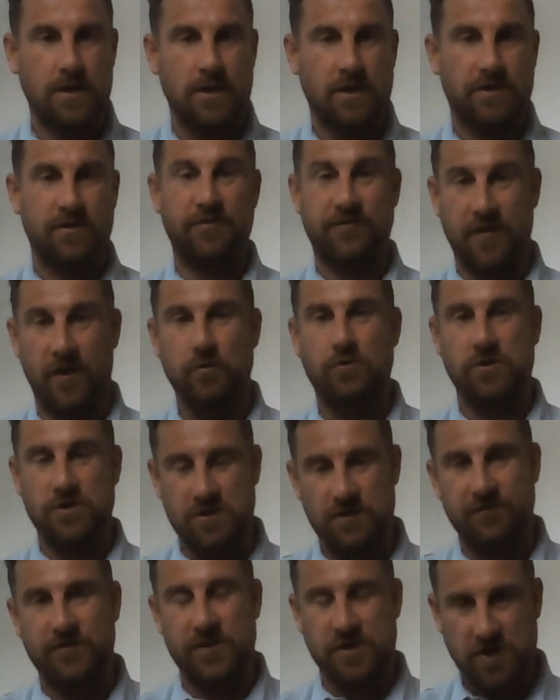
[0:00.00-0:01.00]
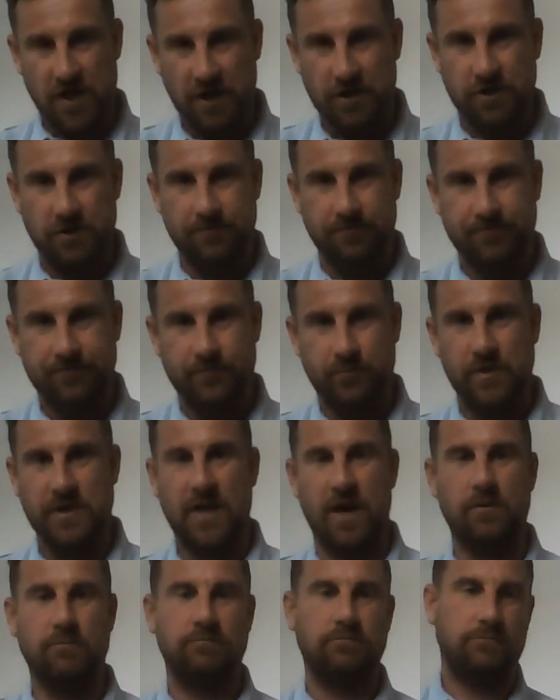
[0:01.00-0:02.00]
the focus of the session. We
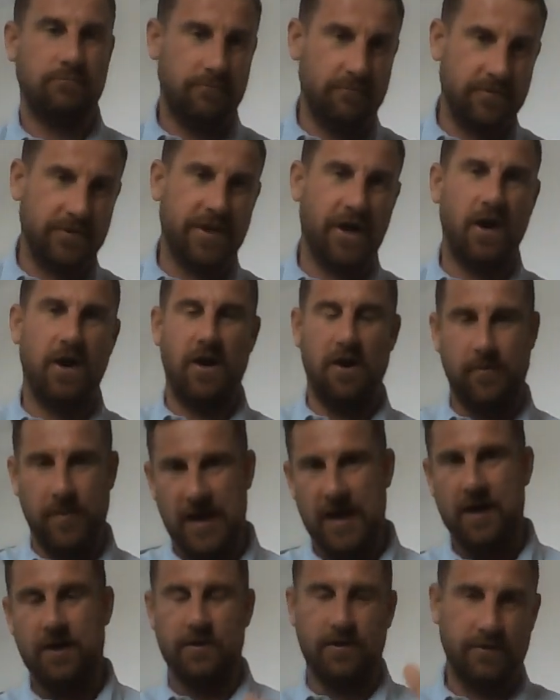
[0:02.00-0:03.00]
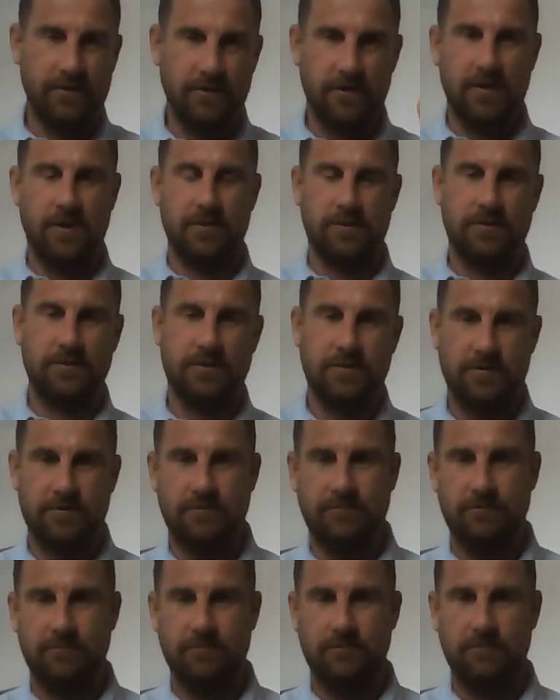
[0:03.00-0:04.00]
don't dart about and
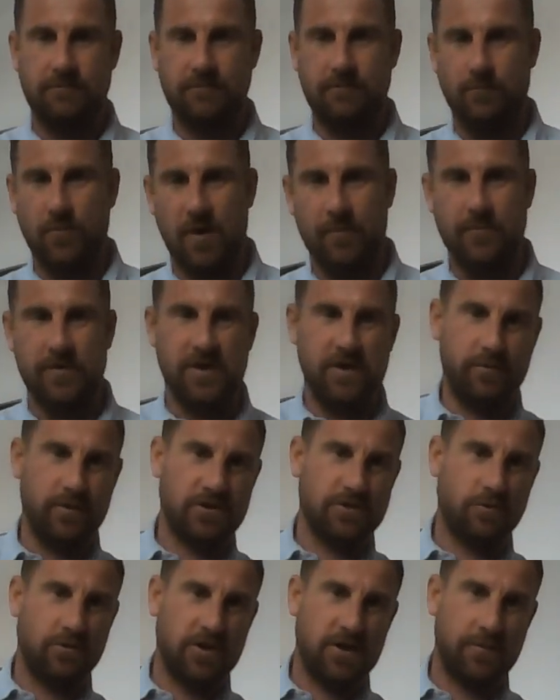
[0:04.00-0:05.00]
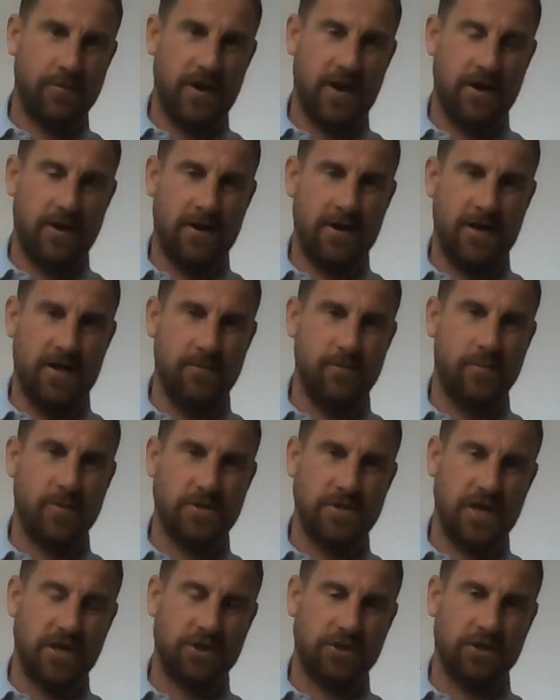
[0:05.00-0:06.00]
1 minute we're talking about in
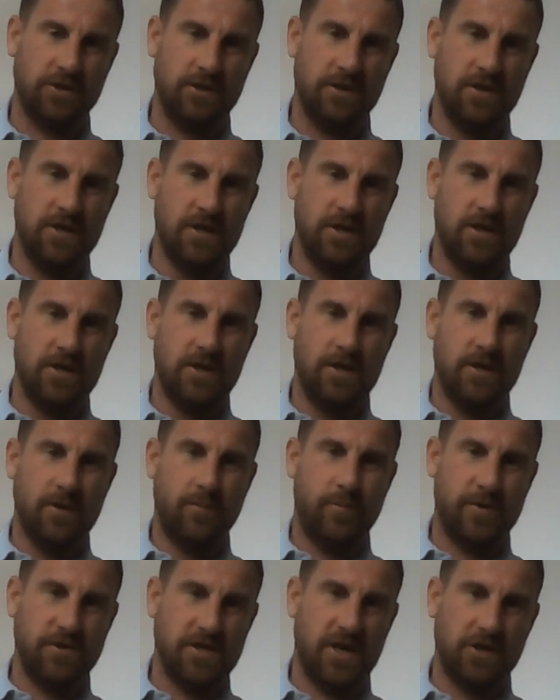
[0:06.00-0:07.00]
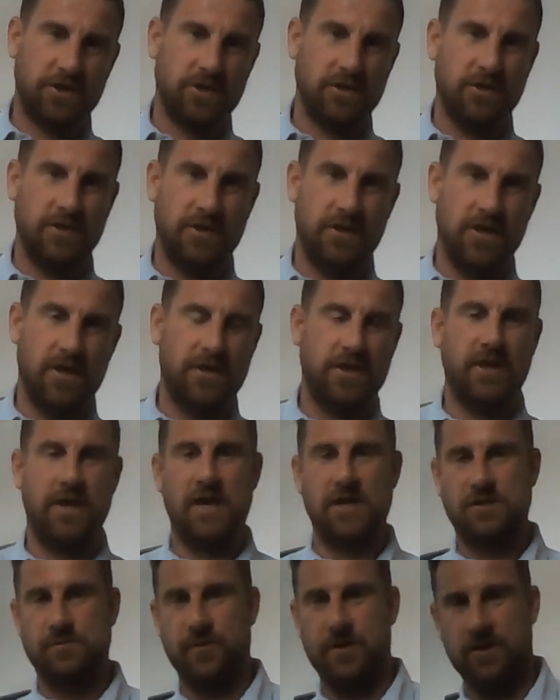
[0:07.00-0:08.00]
possession, and the
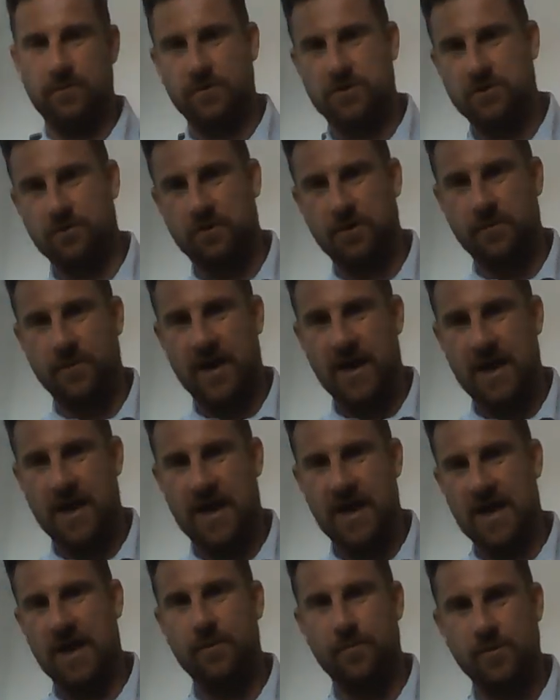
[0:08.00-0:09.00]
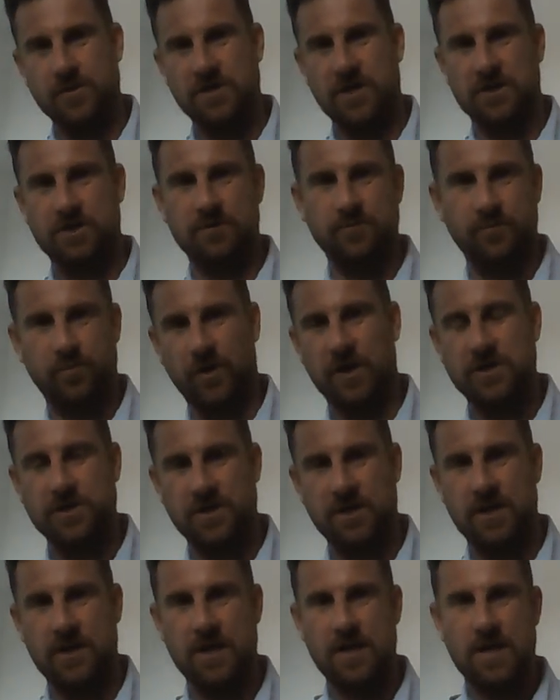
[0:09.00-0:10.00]
next minute we're talking about out of possession
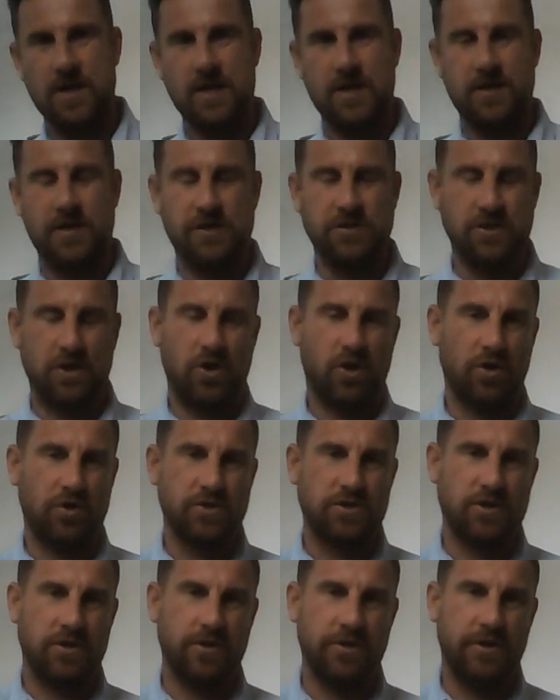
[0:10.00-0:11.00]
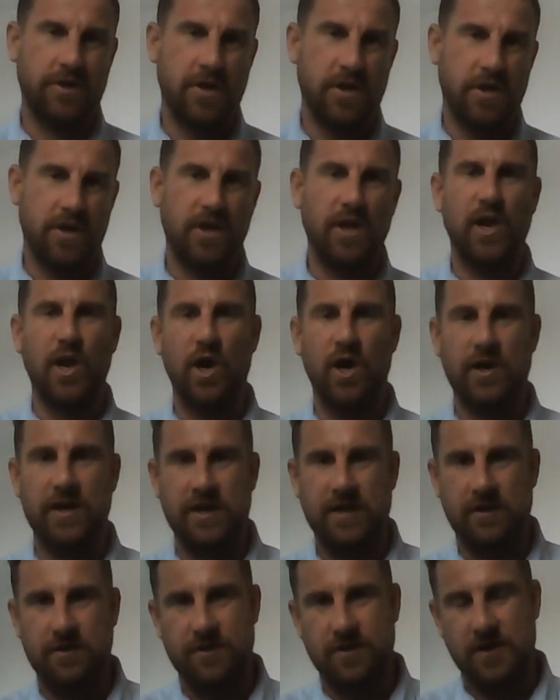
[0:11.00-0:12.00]
pressing. There's a constant
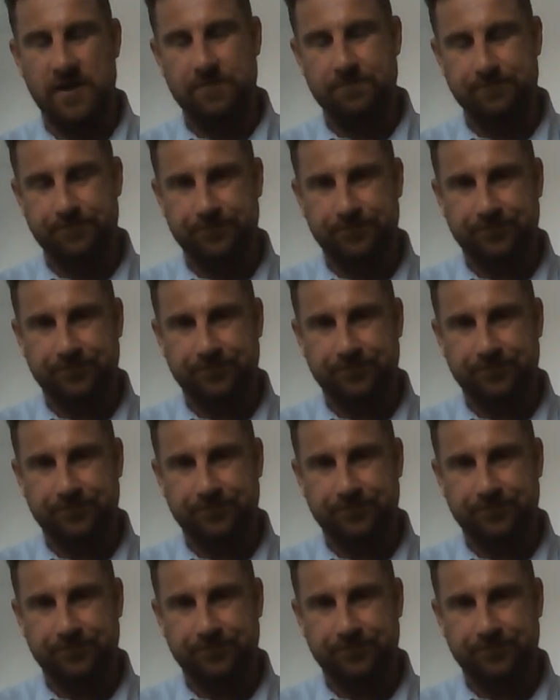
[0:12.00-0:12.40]
learning theme,